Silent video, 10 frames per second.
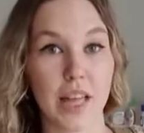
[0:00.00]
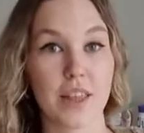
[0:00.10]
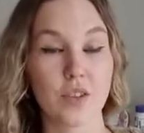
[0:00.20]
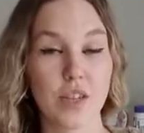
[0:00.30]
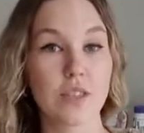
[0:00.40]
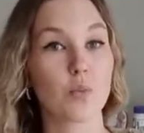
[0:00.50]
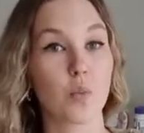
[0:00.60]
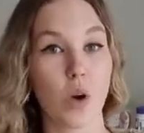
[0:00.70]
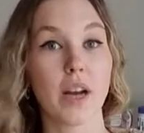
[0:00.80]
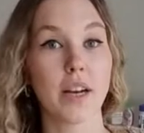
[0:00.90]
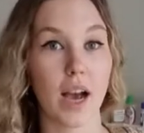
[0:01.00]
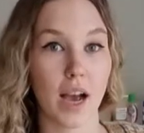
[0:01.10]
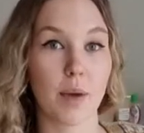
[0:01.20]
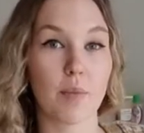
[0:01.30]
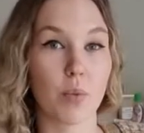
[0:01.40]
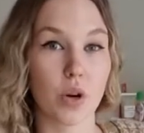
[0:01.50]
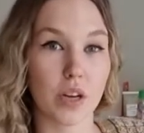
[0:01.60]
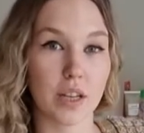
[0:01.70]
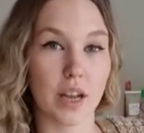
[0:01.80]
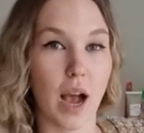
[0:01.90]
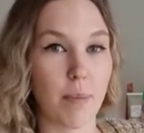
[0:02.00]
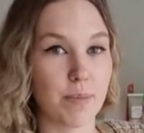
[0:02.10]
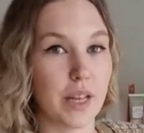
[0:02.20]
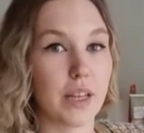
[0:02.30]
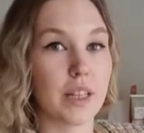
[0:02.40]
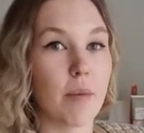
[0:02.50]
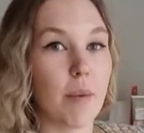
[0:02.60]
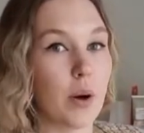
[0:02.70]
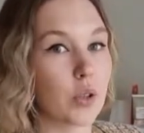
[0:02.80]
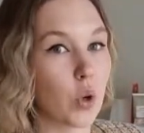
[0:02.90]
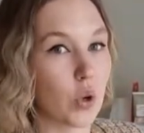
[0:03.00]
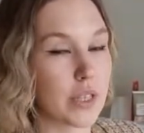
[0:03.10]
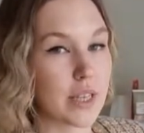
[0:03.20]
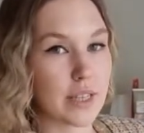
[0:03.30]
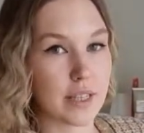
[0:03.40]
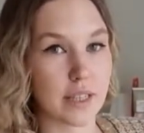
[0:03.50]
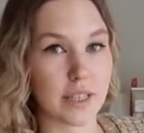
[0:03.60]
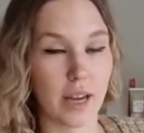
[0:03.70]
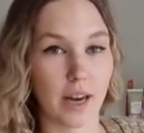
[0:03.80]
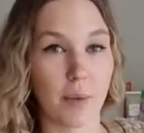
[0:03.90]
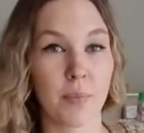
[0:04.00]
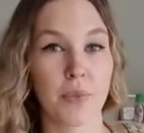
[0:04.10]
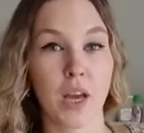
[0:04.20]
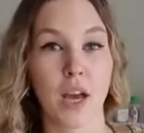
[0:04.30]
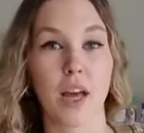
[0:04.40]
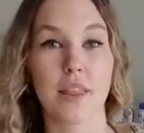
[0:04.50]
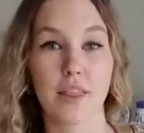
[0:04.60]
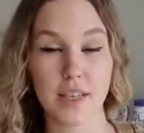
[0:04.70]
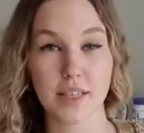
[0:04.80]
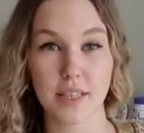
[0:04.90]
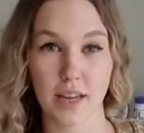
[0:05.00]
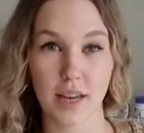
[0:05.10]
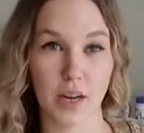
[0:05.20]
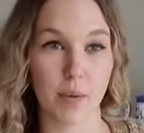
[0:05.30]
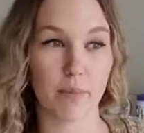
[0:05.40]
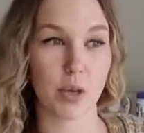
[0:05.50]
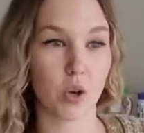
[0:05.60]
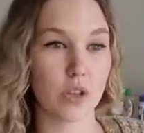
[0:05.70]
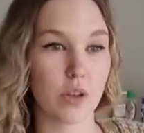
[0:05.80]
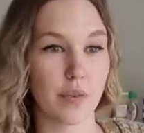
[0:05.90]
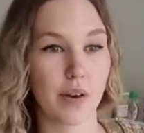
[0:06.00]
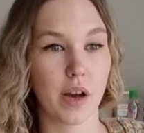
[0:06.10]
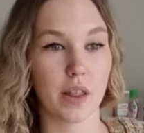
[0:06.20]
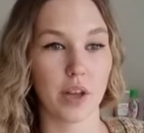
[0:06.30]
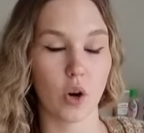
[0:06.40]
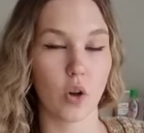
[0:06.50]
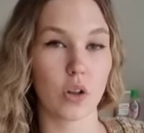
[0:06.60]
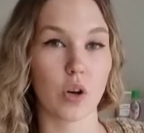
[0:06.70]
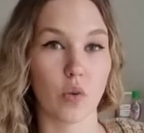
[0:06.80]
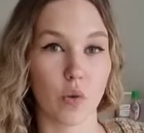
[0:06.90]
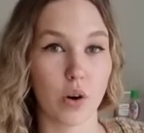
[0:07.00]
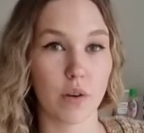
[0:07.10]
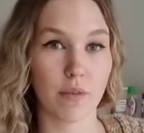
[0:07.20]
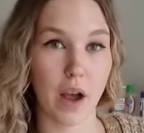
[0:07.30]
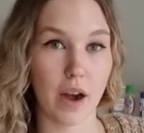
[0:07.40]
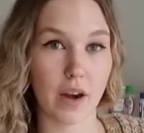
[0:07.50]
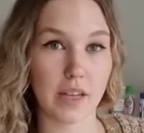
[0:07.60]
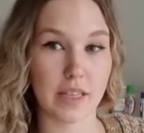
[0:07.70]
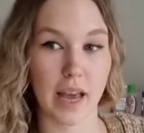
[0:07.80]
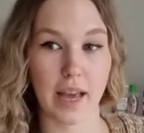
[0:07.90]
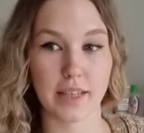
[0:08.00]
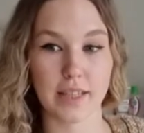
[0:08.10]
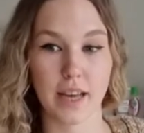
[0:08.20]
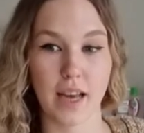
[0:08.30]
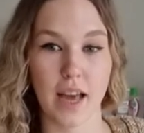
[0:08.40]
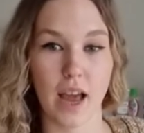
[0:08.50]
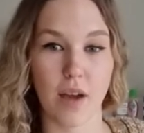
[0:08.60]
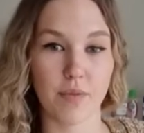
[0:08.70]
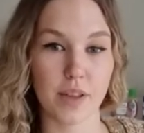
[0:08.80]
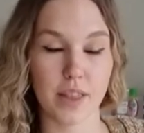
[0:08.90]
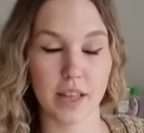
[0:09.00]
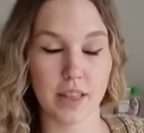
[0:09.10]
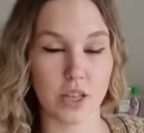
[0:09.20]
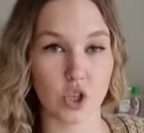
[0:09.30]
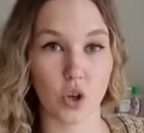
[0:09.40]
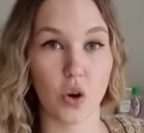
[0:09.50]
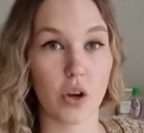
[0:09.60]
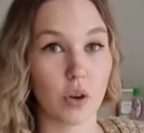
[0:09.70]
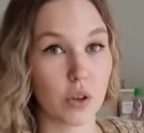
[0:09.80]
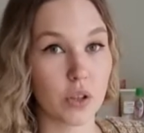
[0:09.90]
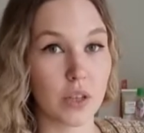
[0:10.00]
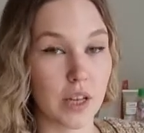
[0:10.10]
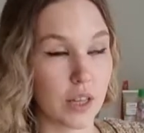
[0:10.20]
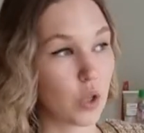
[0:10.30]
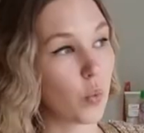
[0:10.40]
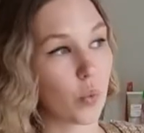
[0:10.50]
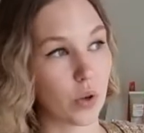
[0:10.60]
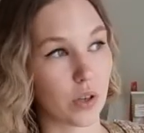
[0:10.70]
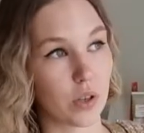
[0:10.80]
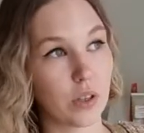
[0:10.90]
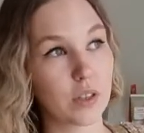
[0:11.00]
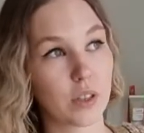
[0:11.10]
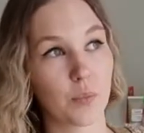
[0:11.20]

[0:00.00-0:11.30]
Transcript: there is one important update about OSCEs this year. This year, because of the whole coronavirus and everything that's going on in the world,